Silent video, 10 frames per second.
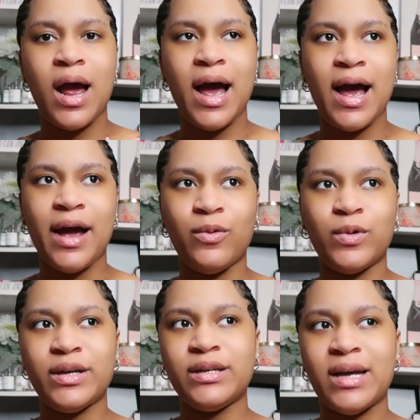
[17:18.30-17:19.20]
I
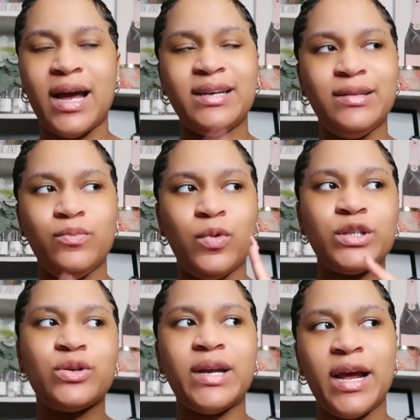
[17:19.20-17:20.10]

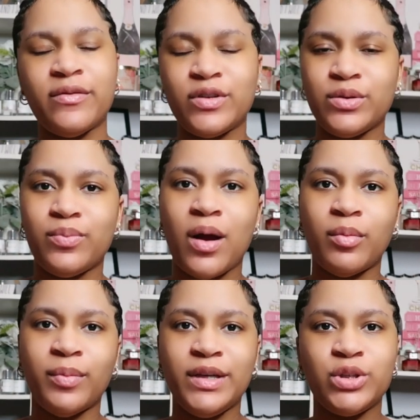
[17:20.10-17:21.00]
was gonna have to
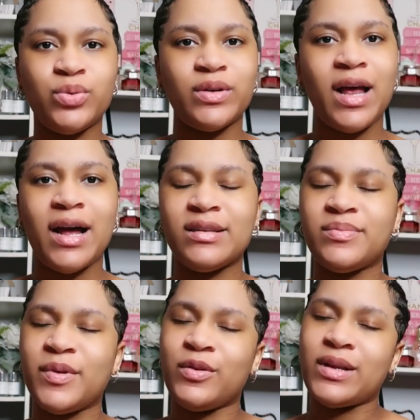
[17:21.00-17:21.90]
probably tour the
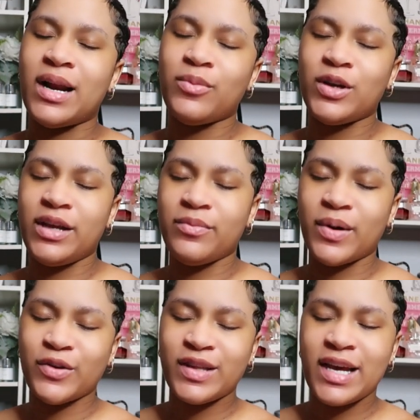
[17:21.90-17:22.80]
hospital that I'm gonna give
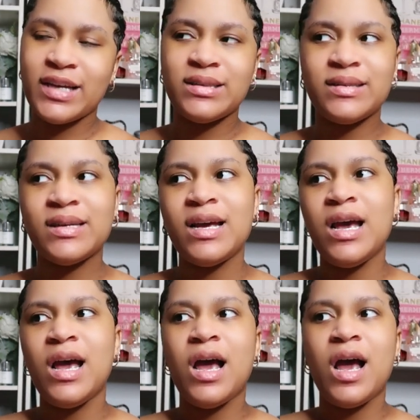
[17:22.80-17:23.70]
birth at.
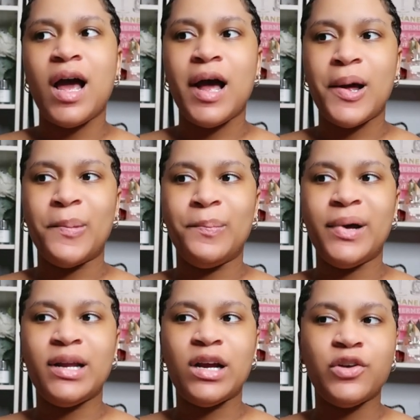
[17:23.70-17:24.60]

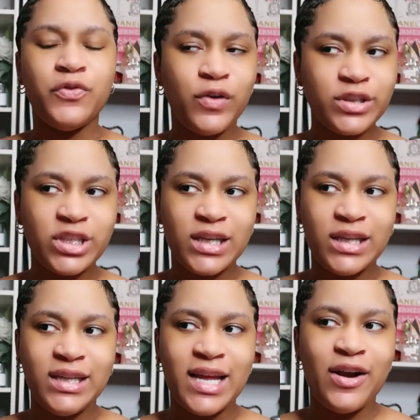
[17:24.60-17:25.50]
But
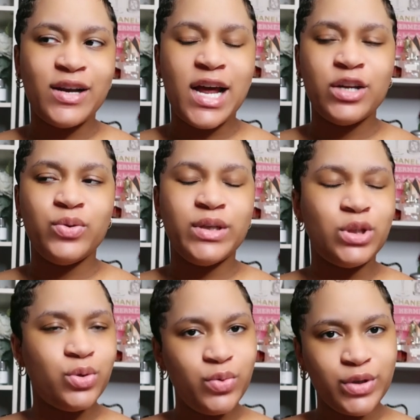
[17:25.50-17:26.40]
unfortunately, they are not
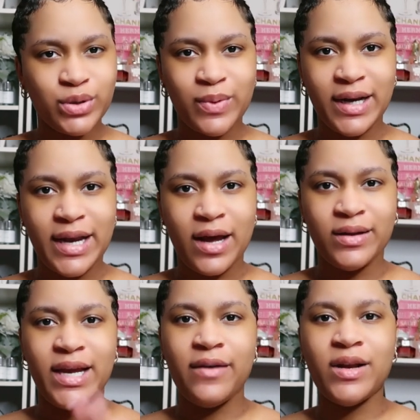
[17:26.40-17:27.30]
doing tours right
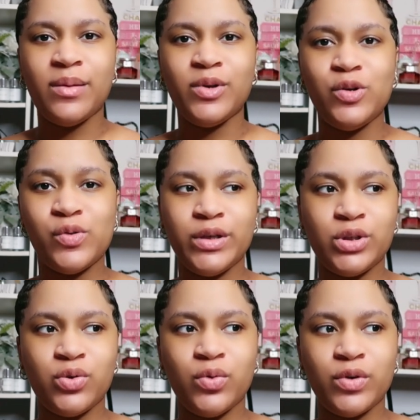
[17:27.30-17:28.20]
now. They have not been doing
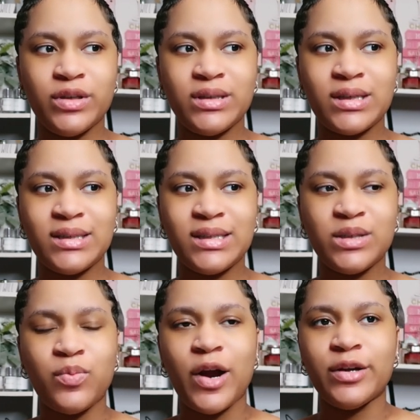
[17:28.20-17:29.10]
tours
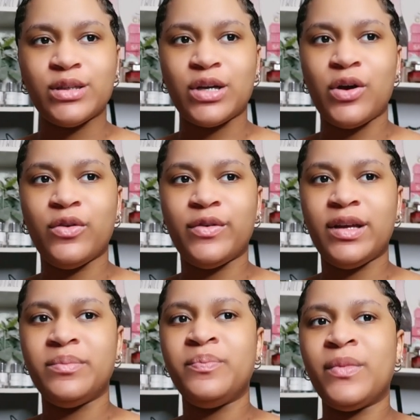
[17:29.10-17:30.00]
since prior to
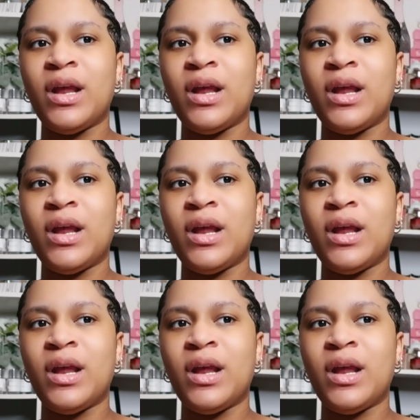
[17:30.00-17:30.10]
COVID.